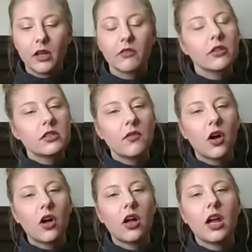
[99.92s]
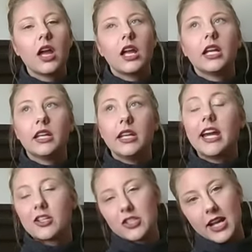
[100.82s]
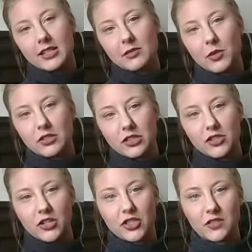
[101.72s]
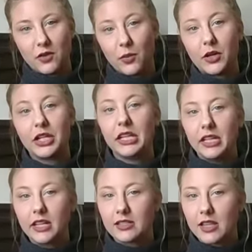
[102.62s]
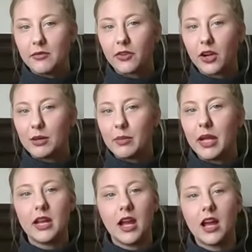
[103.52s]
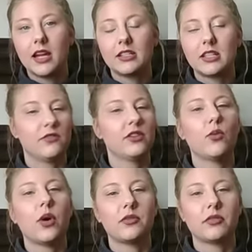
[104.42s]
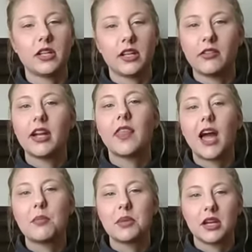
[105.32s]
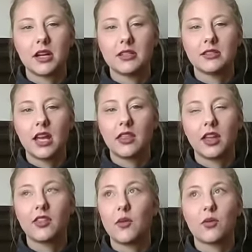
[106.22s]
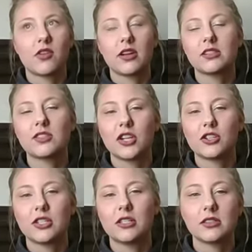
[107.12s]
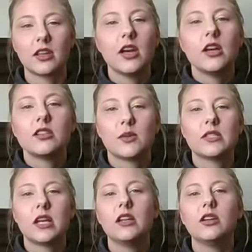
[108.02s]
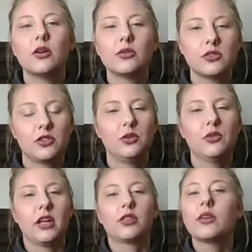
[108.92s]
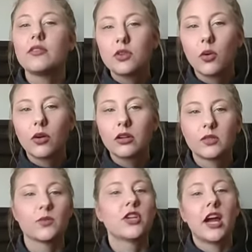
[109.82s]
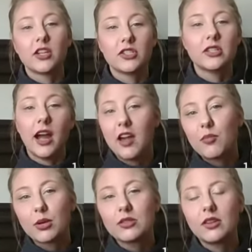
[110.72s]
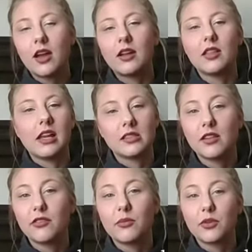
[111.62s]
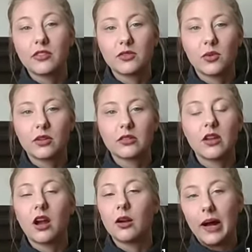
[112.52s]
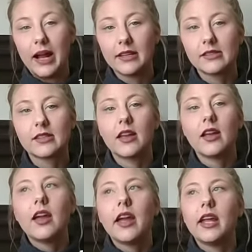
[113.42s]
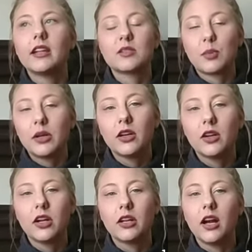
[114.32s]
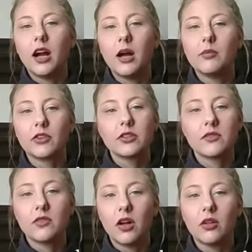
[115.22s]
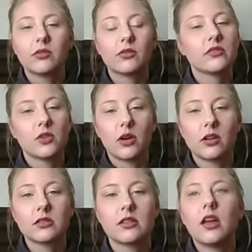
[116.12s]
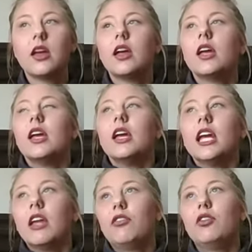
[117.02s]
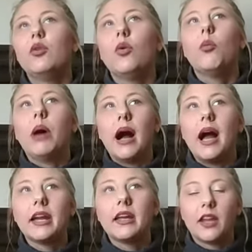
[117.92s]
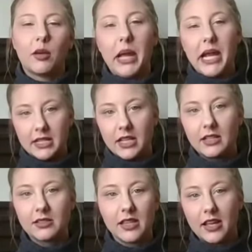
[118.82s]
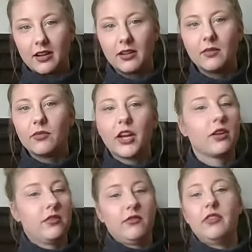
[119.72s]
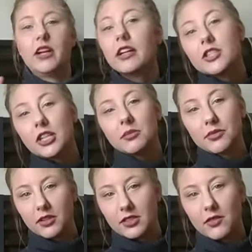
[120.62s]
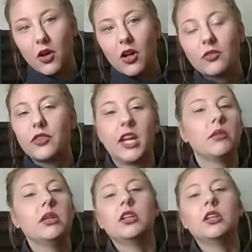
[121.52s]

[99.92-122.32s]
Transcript: first of all, he actually had some good suggestions for where he gets them from, and I definitely want to reiterate that because I think they were great suggestions. So he said he goes to thrift stores, which actually I have personally gotten a lot of stuff from thrift stores art-wise, and it's pretty good. First of all, thrift stores, if you buy their paintings there, they're very cheap, first of all. They can be